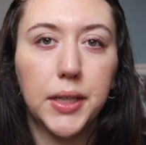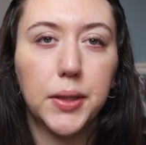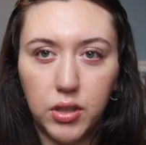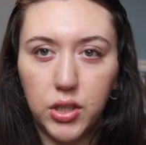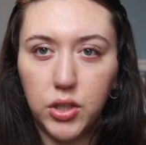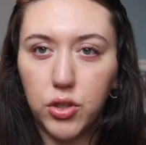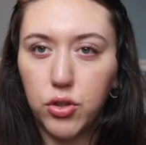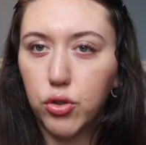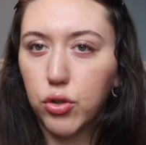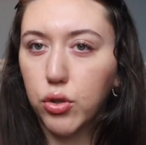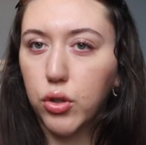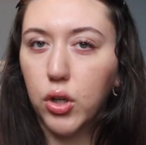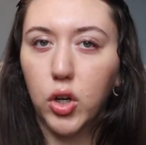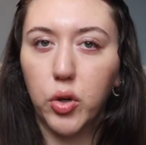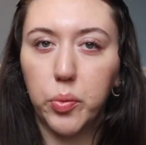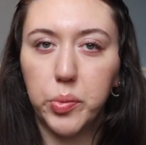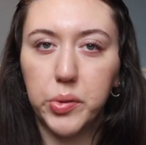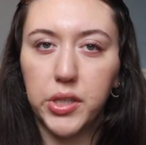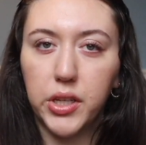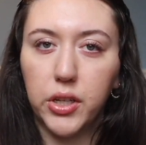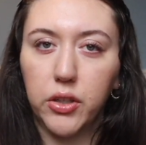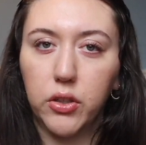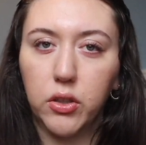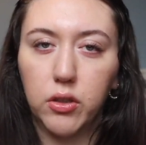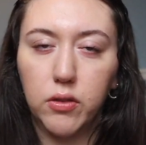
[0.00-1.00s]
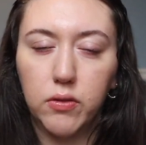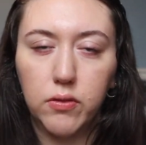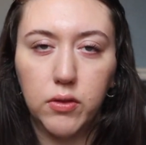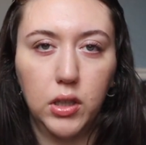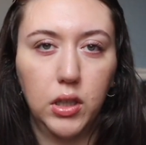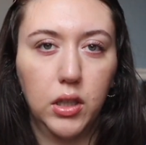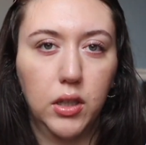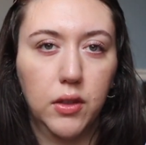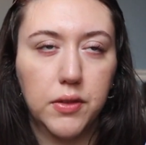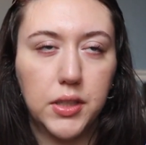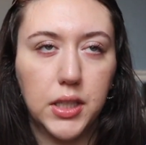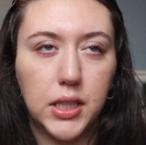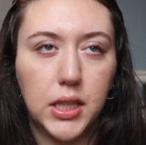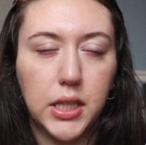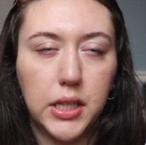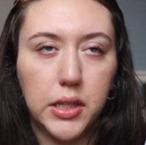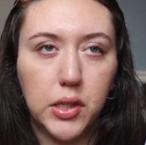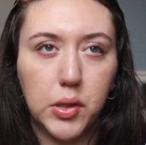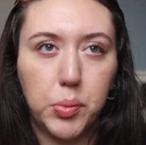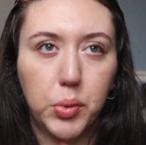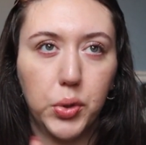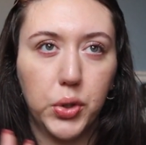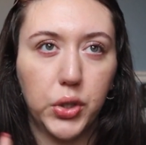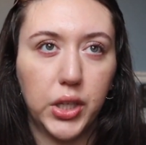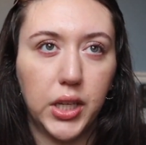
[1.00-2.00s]
These tropes that are involved in this
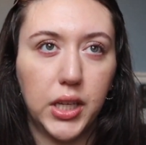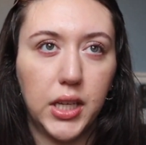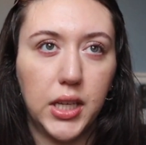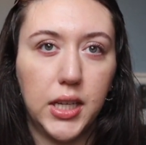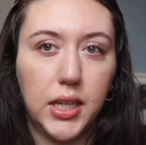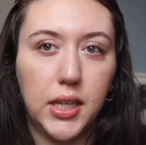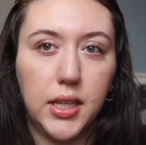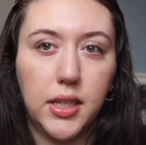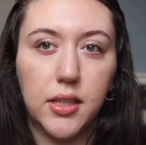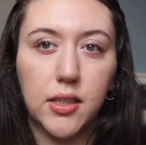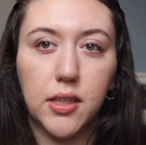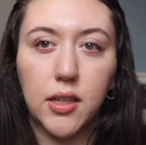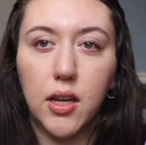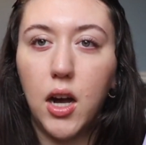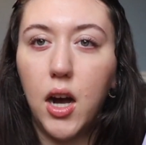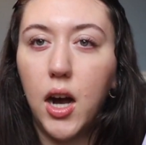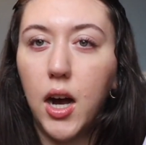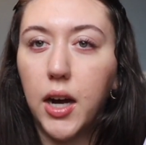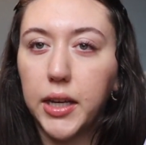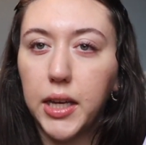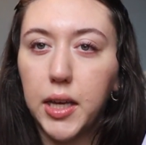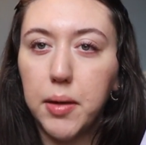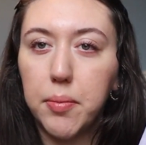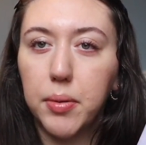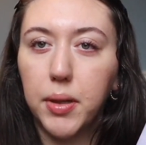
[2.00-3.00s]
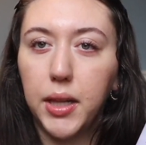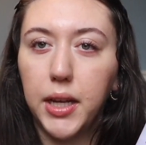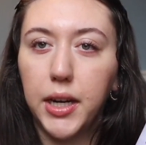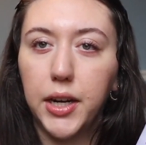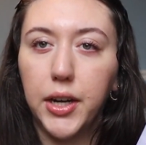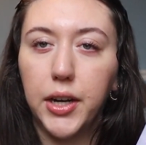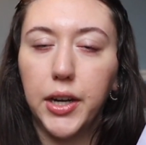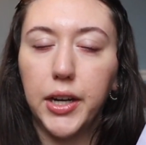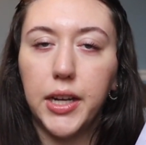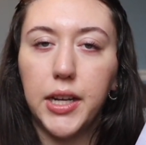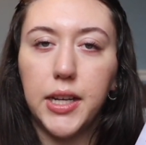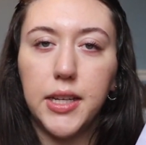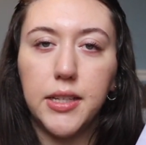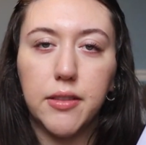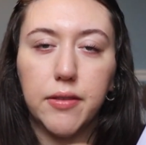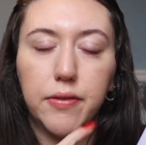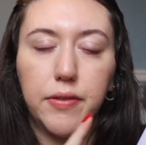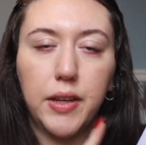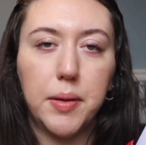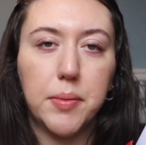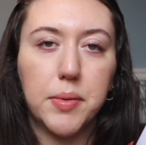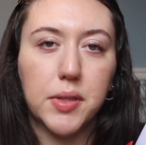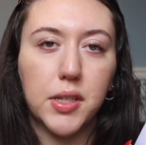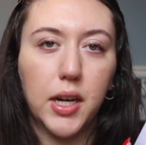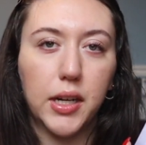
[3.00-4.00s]
book is hockey player. He's a
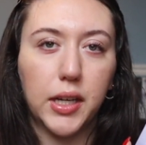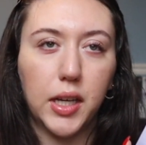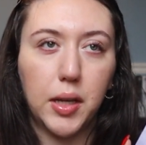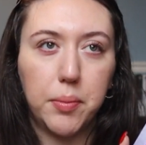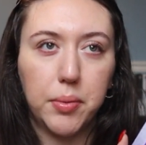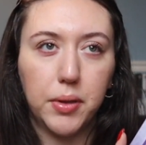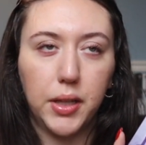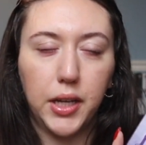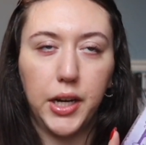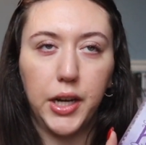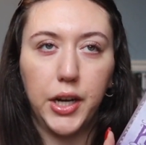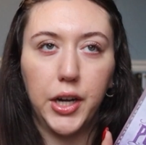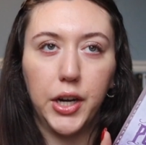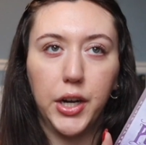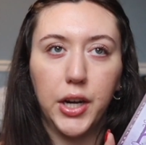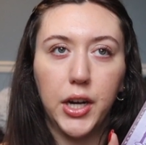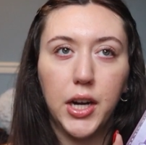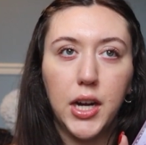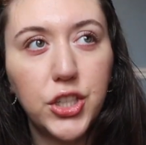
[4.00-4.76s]
famous hockey player.